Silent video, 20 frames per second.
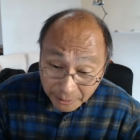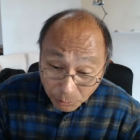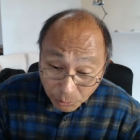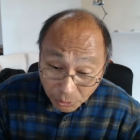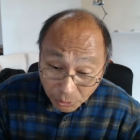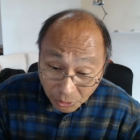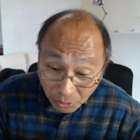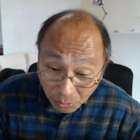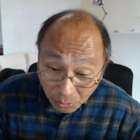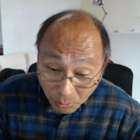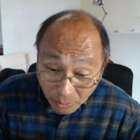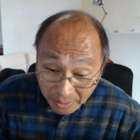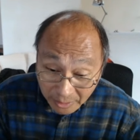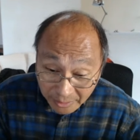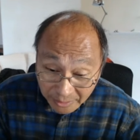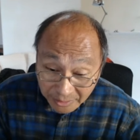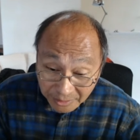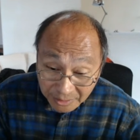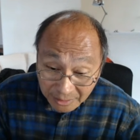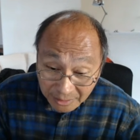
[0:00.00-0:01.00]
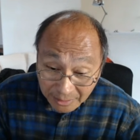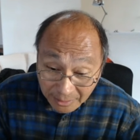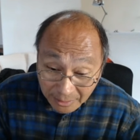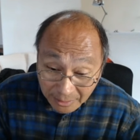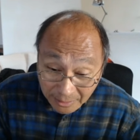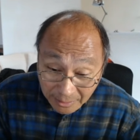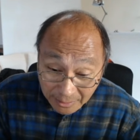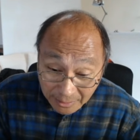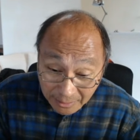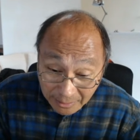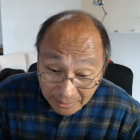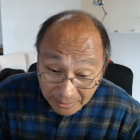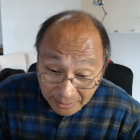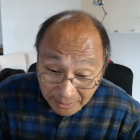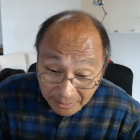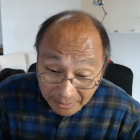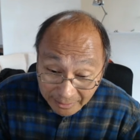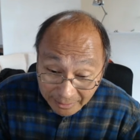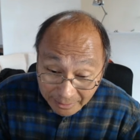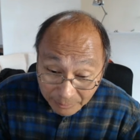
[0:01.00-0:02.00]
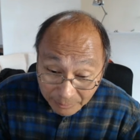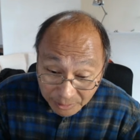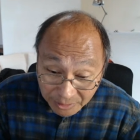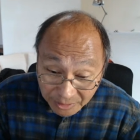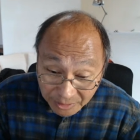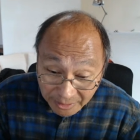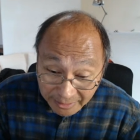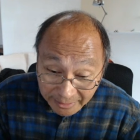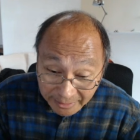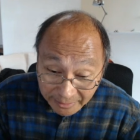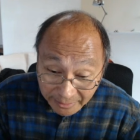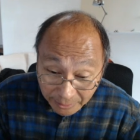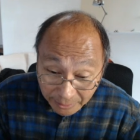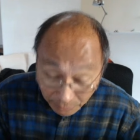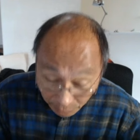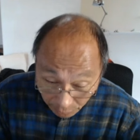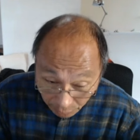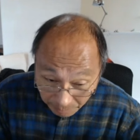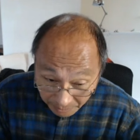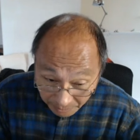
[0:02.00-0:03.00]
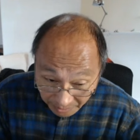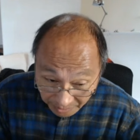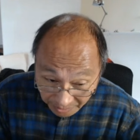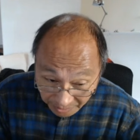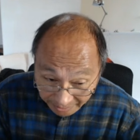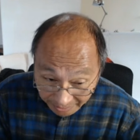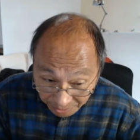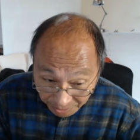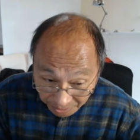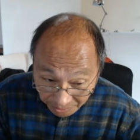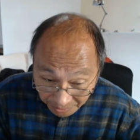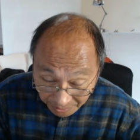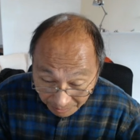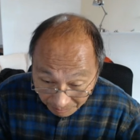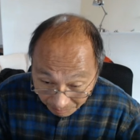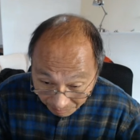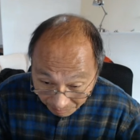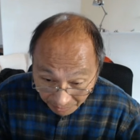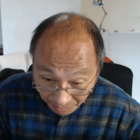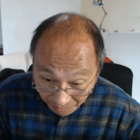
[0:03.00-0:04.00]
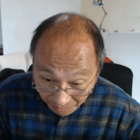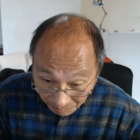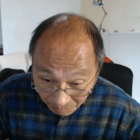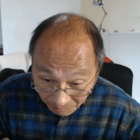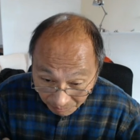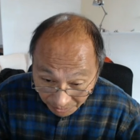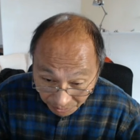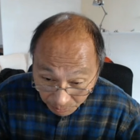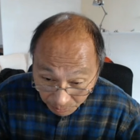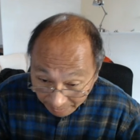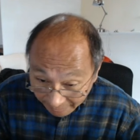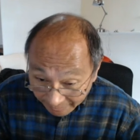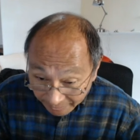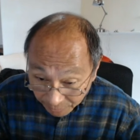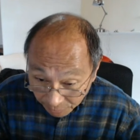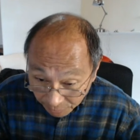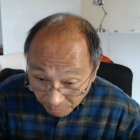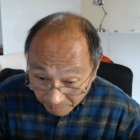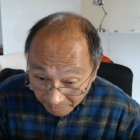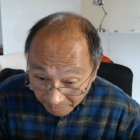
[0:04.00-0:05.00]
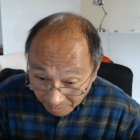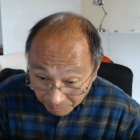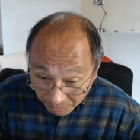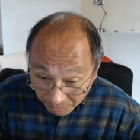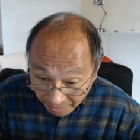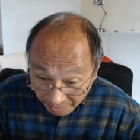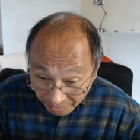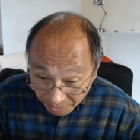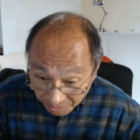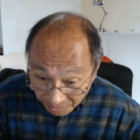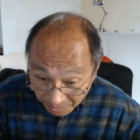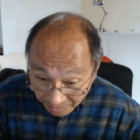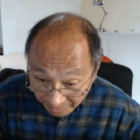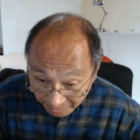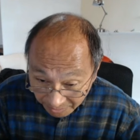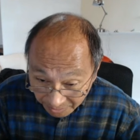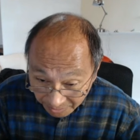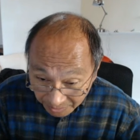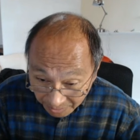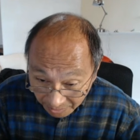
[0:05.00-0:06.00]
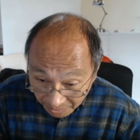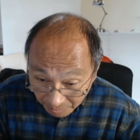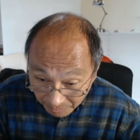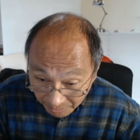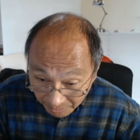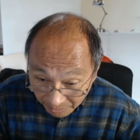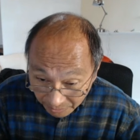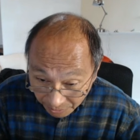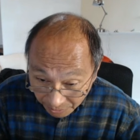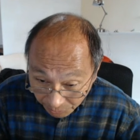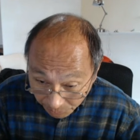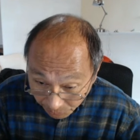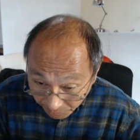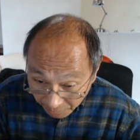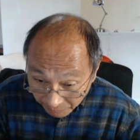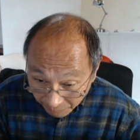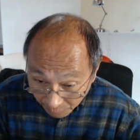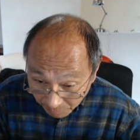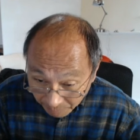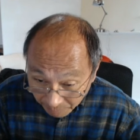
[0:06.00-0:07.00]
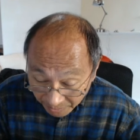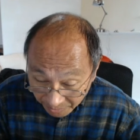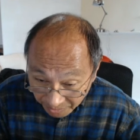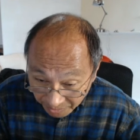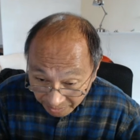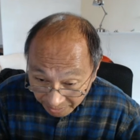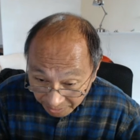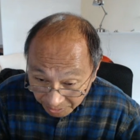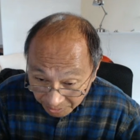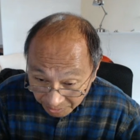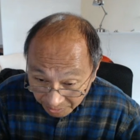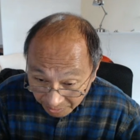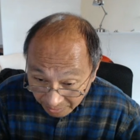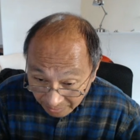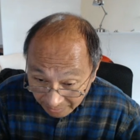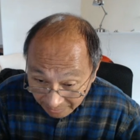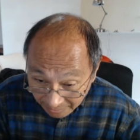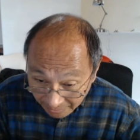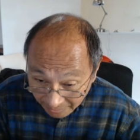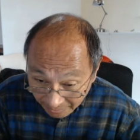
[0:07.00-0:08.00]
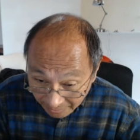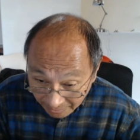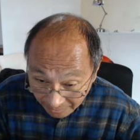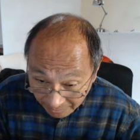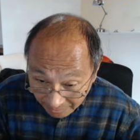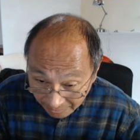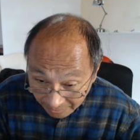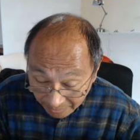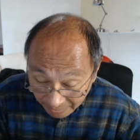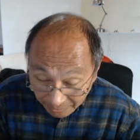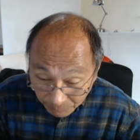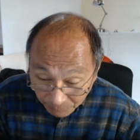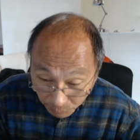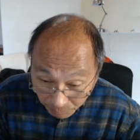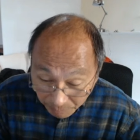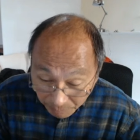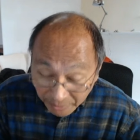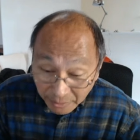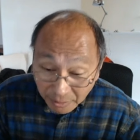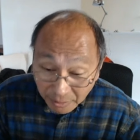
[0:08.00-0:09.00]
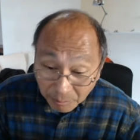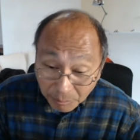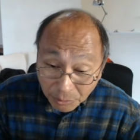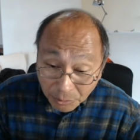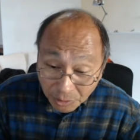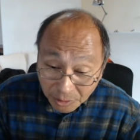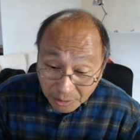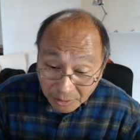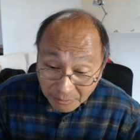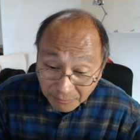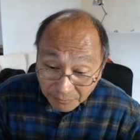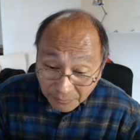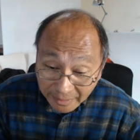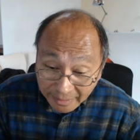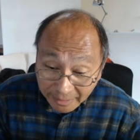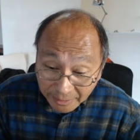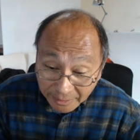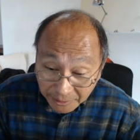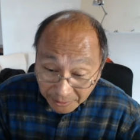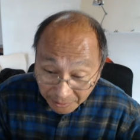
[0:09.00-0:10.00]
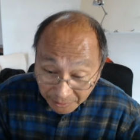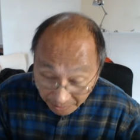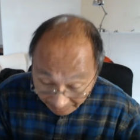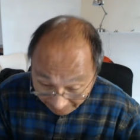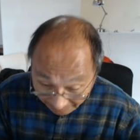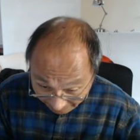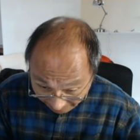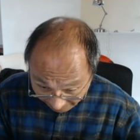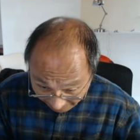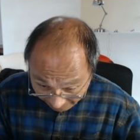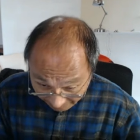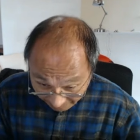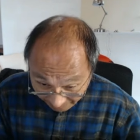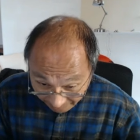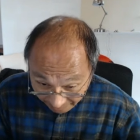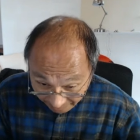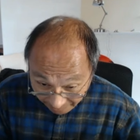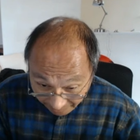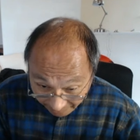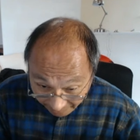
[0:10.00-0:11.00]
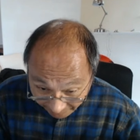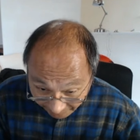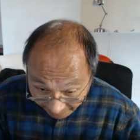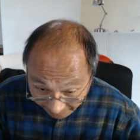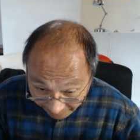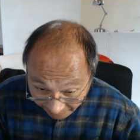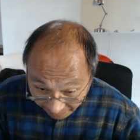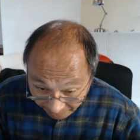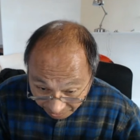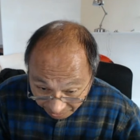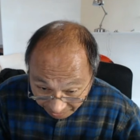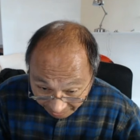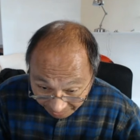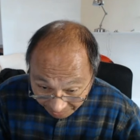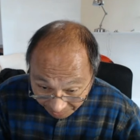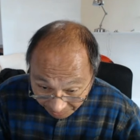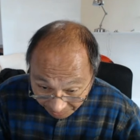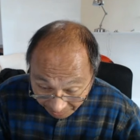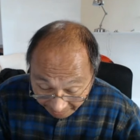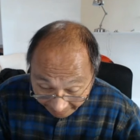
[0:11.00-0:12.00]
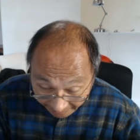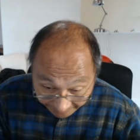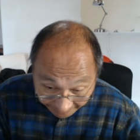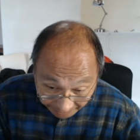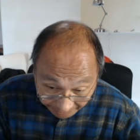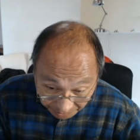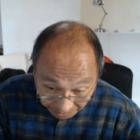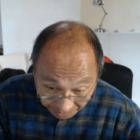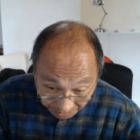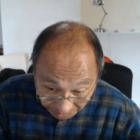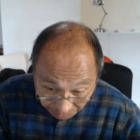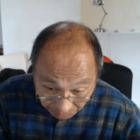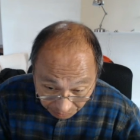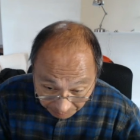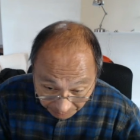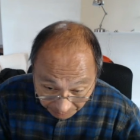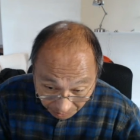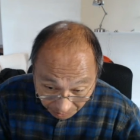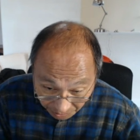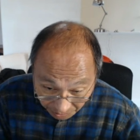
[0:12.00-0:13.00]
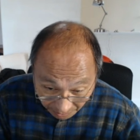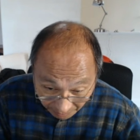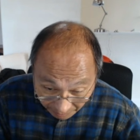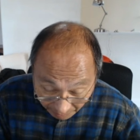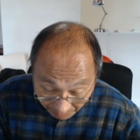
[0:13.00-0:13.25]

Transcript: rural ones. Uh, I would say that urbanization, you know, is related to population density, but the degree of urbanization uh, would be an important factor uh, and then the gender and age distribution of the